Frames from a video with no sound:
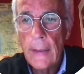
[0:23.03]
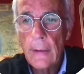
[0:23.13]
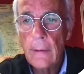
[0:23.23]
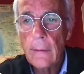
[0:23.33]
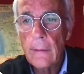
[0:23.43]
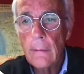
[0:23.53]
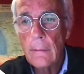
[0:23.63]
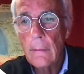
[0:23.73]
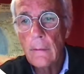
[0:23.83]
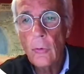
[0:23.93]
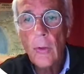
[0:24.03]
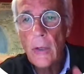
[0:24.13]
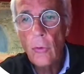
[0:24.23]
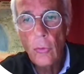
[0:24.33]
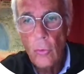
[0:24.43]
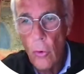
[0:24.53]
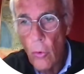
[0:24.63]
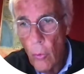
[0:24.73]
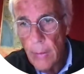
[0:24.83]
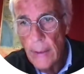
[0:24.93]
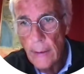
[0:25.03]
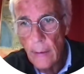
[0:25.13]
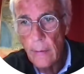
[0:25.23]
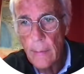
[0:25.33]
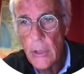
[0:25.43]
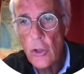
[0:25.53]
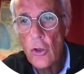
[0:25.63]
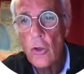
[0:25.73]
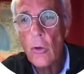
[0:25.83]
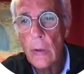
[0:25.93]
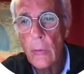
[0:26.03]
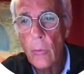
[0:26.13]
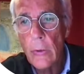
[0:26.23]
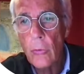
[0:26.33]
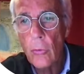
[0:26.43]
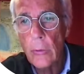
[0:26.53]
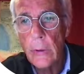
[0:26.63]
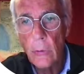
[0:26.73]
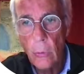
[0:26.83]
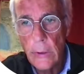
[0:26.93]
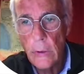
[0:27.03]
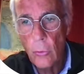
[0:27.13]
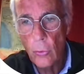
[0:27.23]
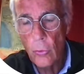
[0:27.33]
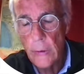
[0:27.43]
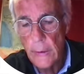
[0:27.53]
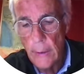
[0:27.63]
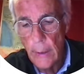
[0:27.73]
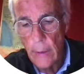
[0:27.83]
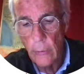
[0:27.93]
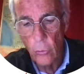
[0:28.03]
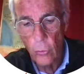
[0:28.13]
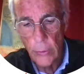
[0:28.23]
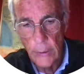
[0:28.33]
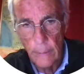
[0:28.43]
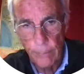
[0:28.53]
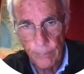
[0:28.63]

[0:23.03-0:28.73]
it's, you cannot do a complete examination only with 3D. You need 2D and 3D.